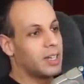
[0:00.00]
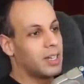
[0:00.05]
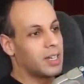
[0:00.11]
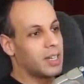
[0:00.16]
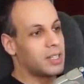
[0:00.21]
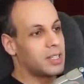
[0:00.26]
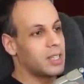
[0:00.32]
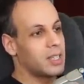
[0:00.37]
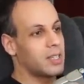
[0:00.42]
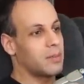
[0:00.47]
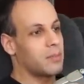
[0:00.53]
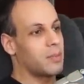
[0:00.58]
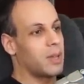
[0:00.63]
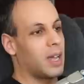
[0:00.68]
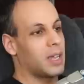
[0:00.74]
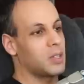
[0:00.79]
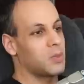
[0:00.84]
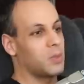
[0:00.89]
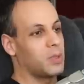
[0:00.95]
It says that
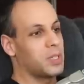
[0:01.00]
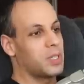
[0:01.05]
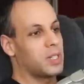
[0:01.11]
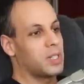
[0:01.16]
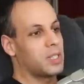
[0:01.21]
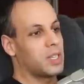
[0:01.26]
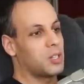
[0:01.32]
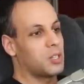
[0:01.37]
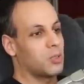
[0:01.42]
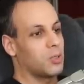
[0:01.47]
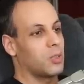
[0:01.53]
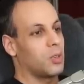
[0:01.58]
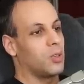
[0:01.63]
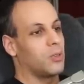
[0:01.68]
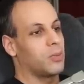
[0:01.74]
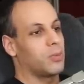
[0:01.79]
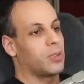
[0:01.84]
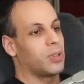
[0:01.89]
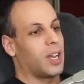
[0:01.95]
masks, once an essential
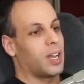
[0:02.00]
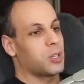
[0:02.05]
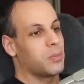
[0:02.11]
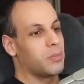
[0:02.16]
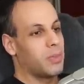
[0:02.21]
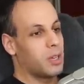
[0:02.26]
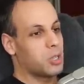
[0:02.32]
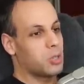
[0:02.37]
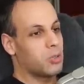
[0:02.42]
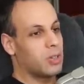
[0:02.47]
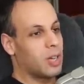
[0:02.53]
COVID protection measure,